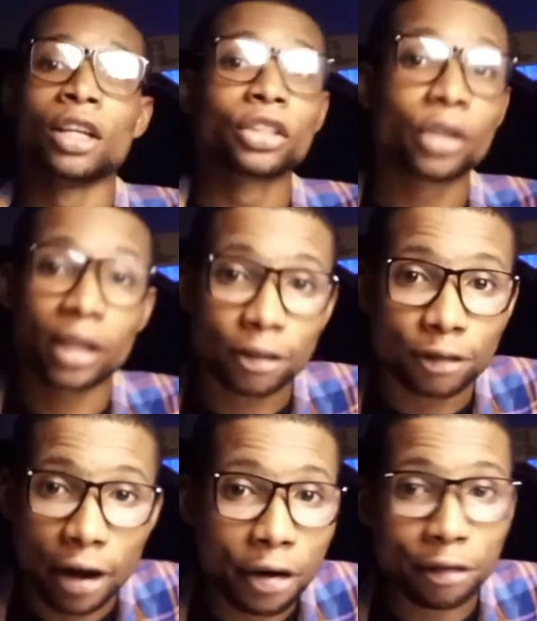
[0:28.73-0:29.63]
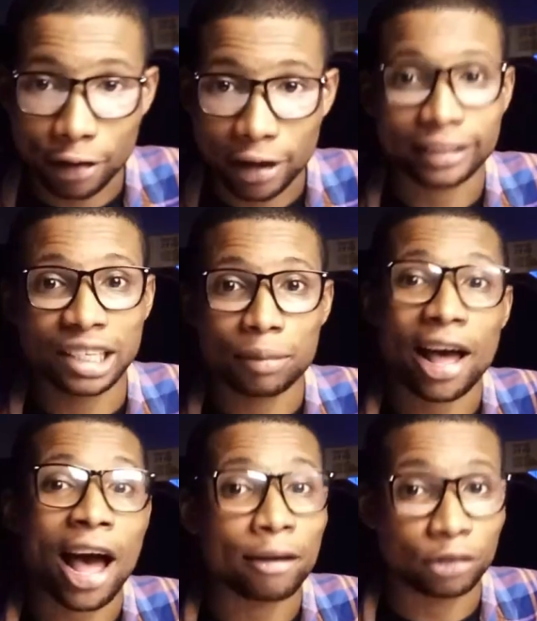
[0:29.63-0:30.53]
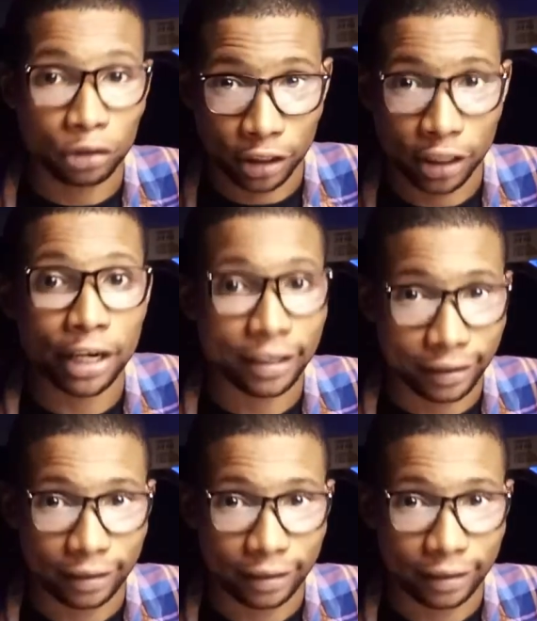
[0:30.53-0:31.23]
So the very first tip I have to share is